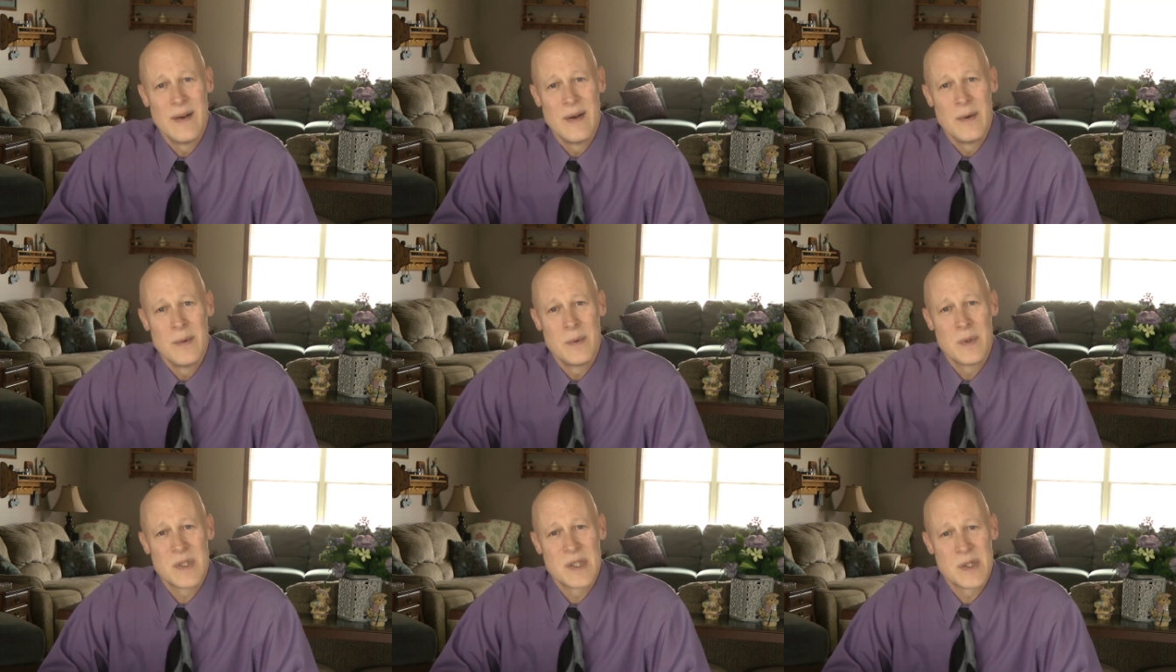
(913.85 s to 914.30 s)

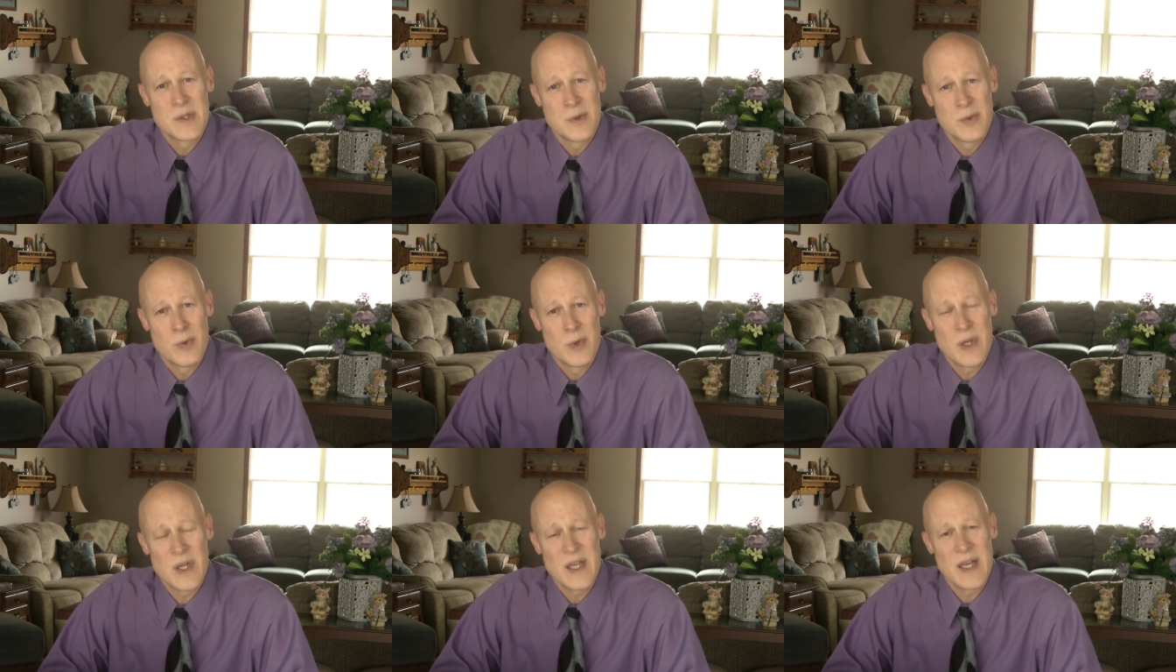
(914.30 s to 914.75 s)
which is
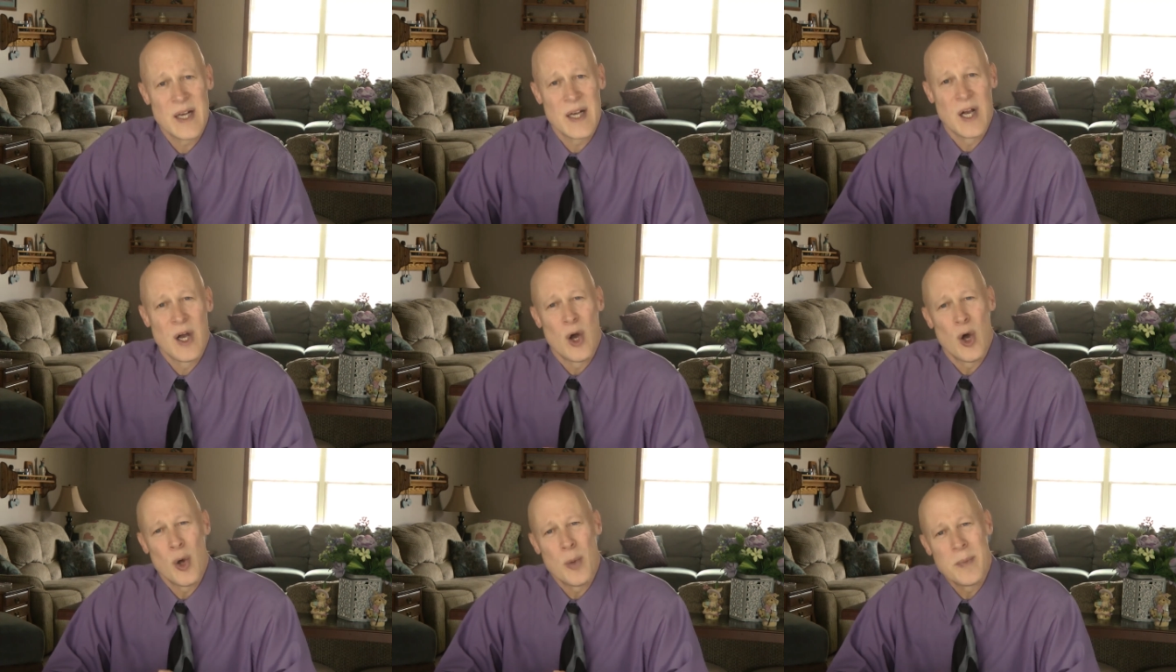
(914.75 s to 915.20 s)
really a
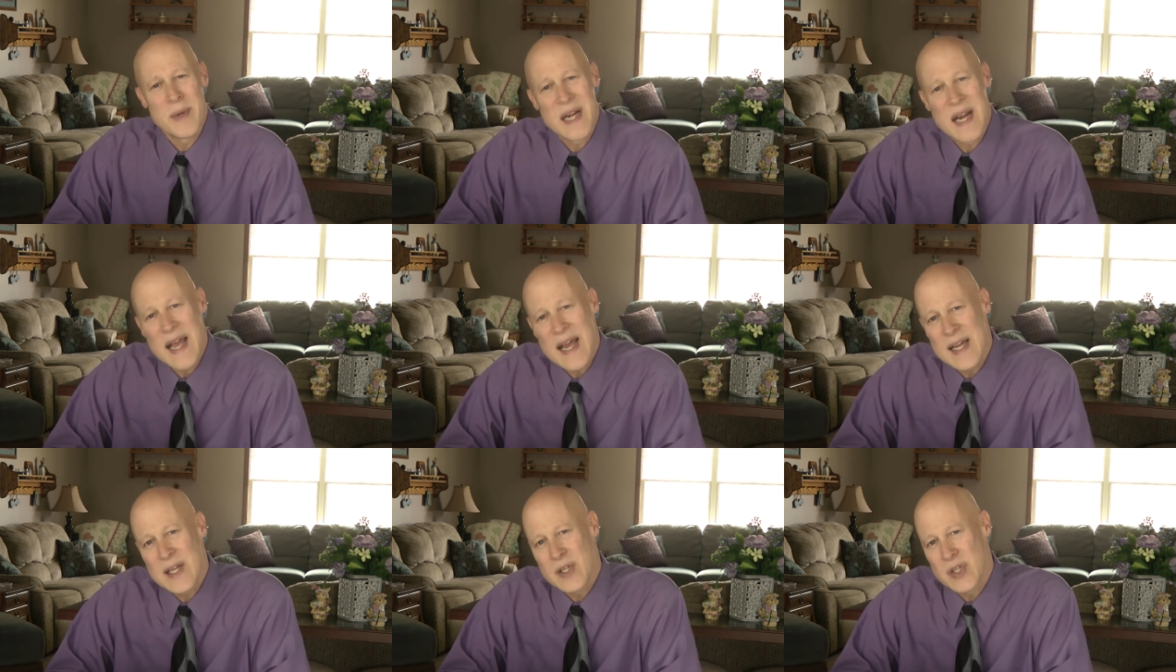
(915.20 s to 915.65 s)

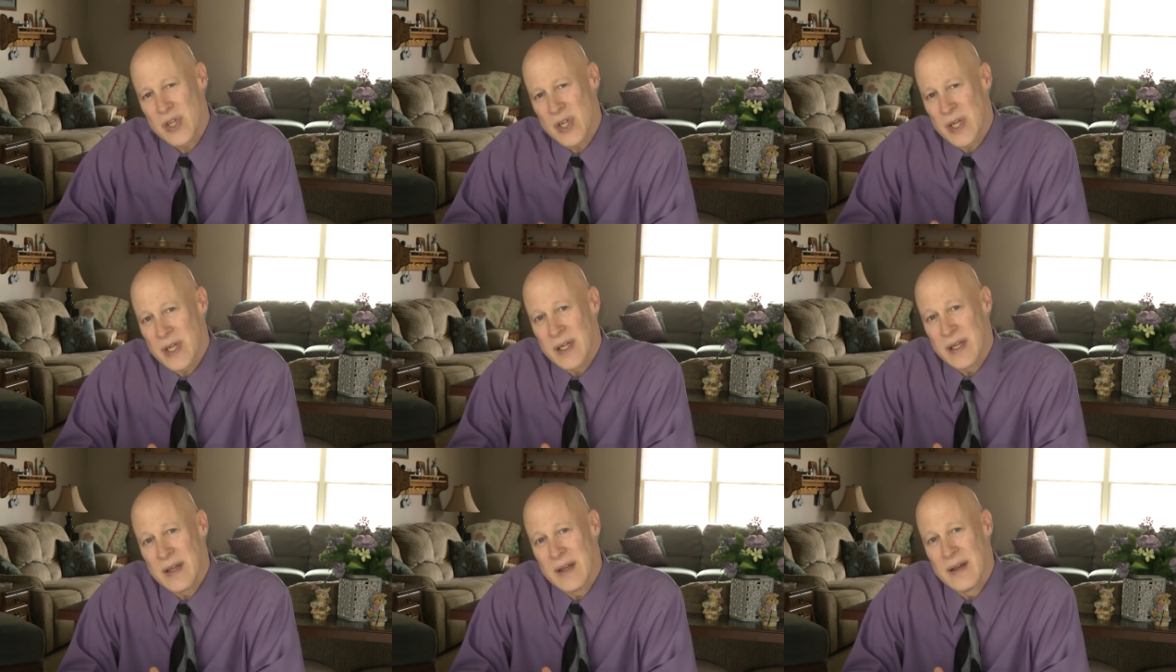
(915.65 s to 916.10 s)

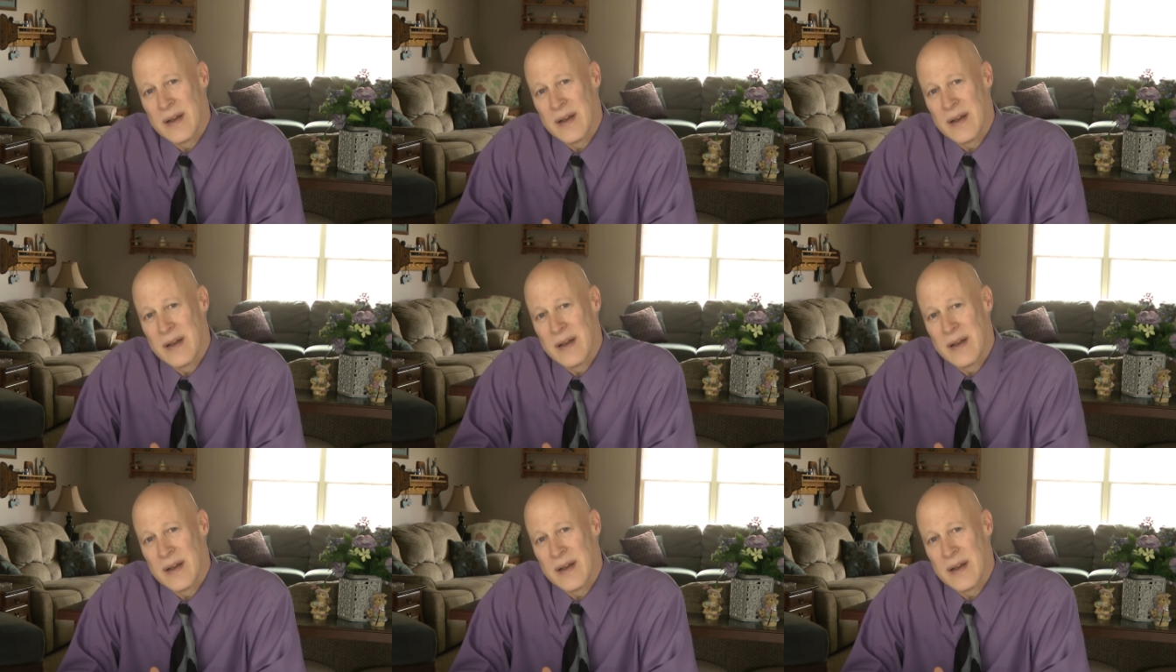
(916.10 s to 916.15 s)
culmination